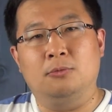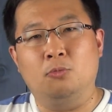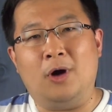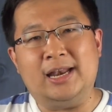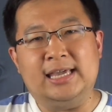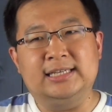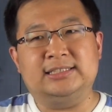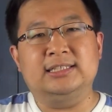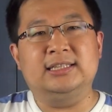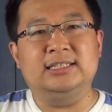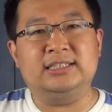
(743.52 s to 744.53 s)
What
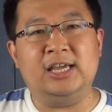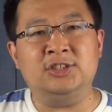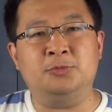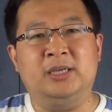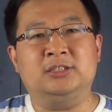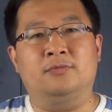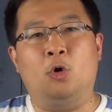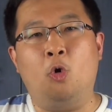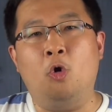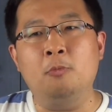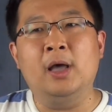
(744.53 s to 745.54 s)
is the safe space of the
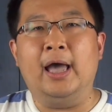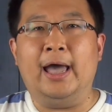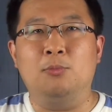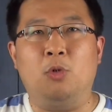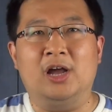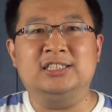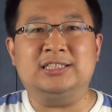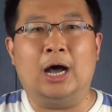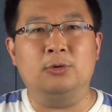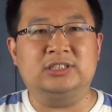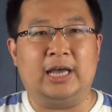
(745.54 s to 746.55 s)
home and what is
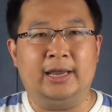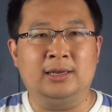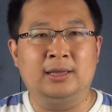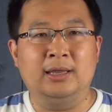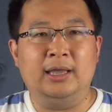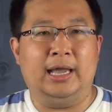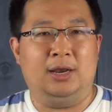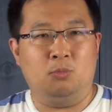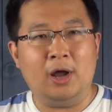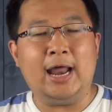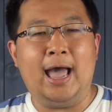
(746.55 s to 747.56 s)
outside?
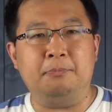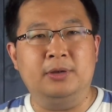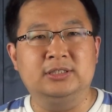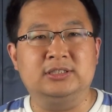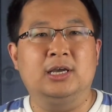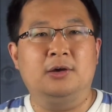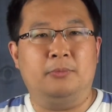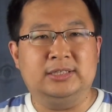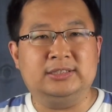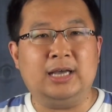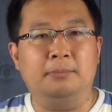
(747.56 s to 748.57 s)
And what happens
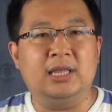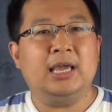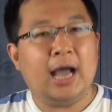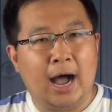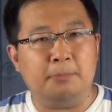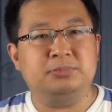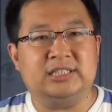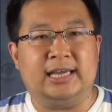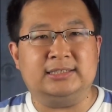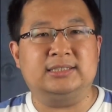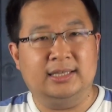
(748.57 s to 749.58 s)
when something
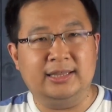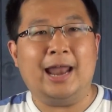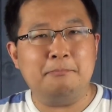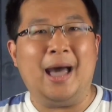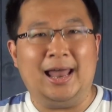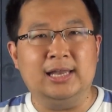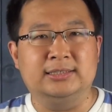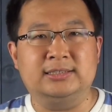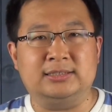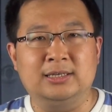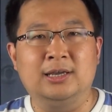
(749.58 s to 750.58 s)
upsets that
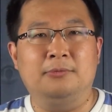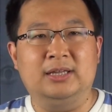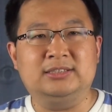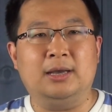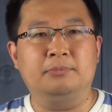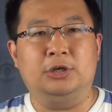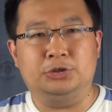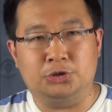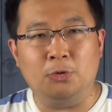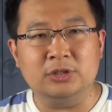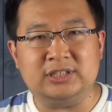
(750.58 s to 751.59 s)
balance? When something
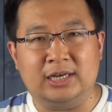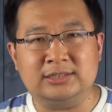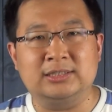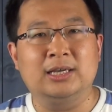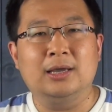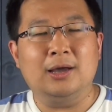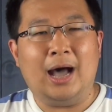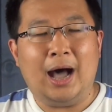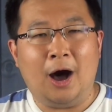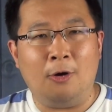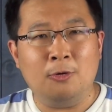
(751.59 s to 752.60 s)
shows us
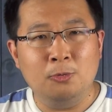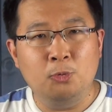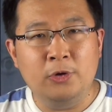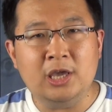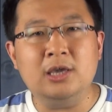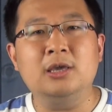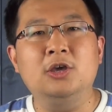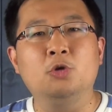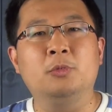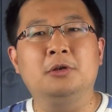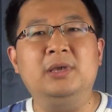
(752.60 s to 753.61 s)
how we
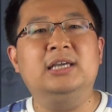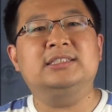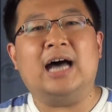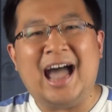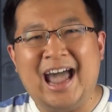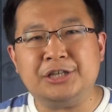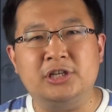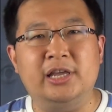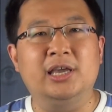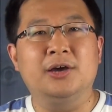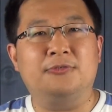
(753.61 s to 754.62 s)
human beings are
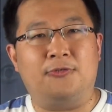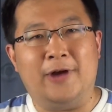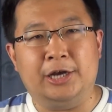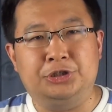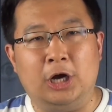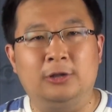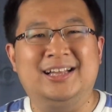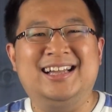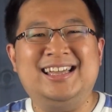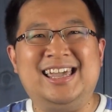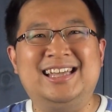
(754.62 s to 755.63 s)
actually fragile,
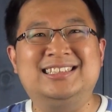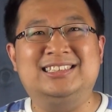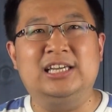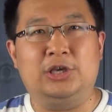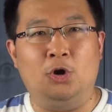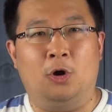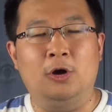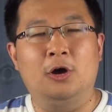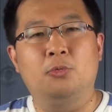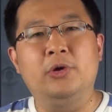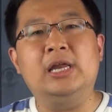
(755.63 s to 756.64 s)
insecure,
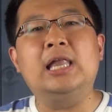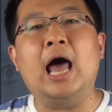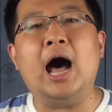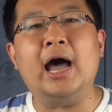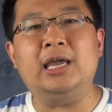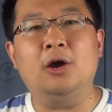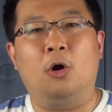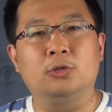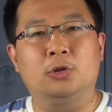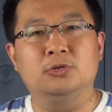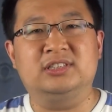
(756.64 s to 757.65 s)
rely
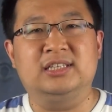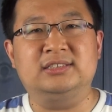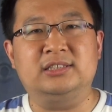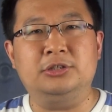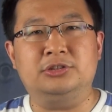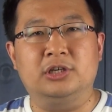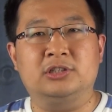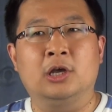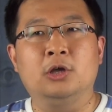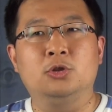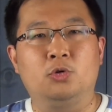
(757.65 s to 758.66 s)
on those distinctions
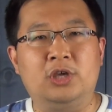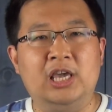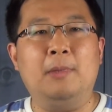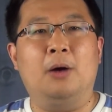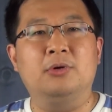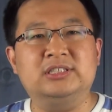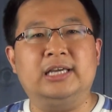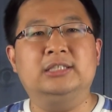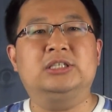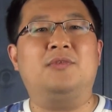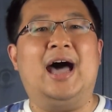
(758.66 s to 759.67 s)
to keep our
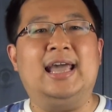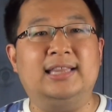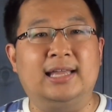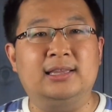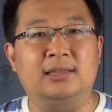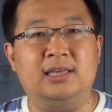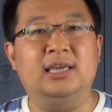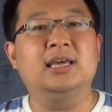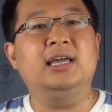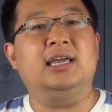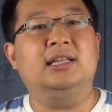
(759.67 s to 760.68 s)
sense of
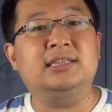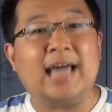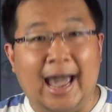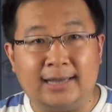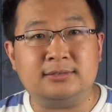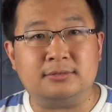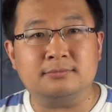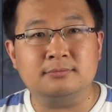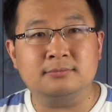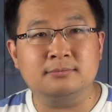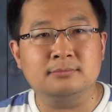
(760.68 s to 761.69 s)
identity intact.
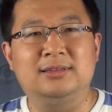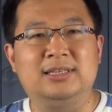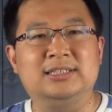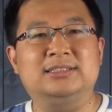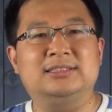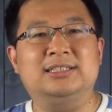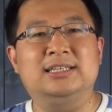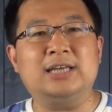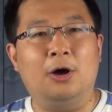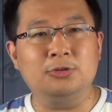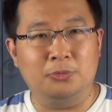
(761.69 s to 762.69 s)
This
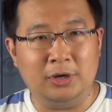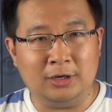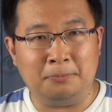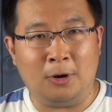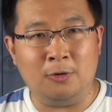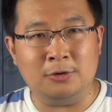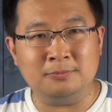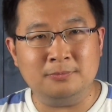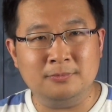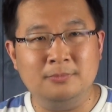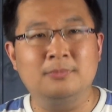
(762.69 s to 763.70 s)
is How to Read a
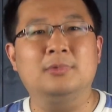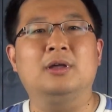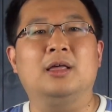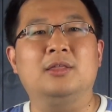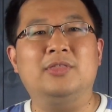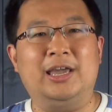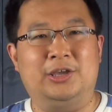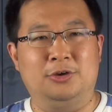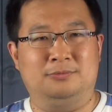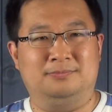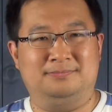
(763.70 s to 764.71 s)
Poem. Thank
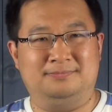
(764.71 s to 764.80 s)
you.